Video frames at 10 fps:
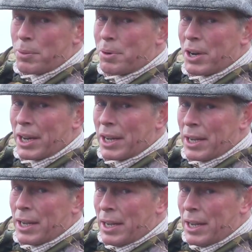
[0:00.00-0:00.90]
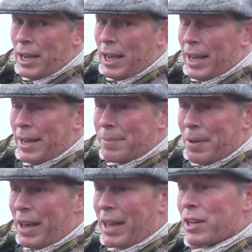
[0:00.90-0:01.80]
of the brae,
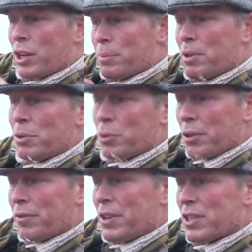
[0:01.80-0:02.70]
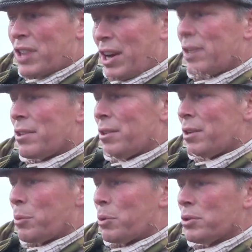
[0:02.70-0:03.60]
I had to come down onto the face earlier
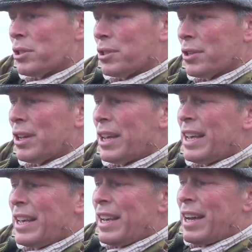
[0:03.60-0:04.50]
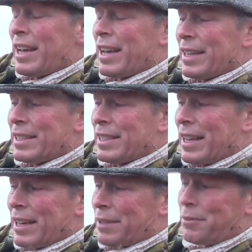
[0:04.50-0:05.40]
than I wanted to, and
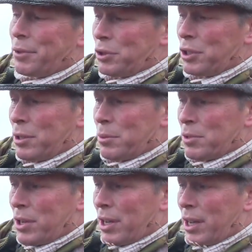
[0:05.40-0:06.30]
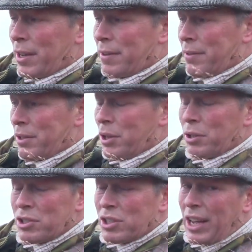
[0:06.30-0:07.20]
unfortunately there was a
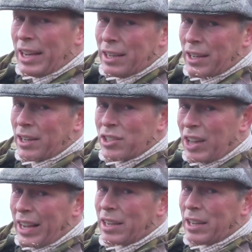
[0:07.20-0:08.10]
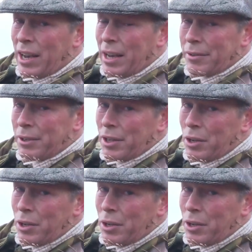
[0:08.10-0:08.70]
young stag and a stag calf,